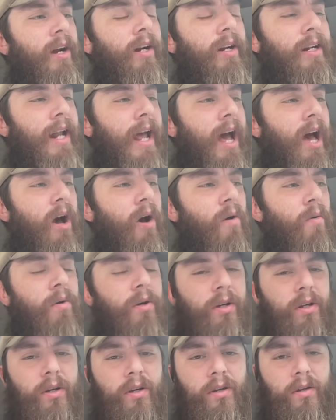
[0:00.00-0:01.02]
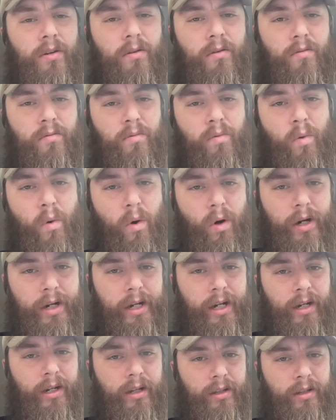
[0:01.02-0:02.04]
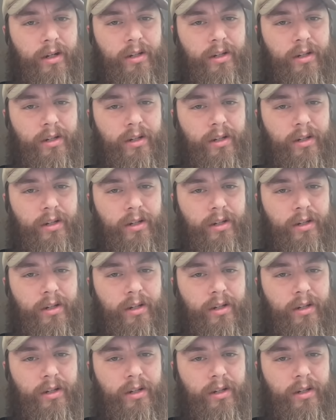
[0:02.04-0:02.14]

are now warning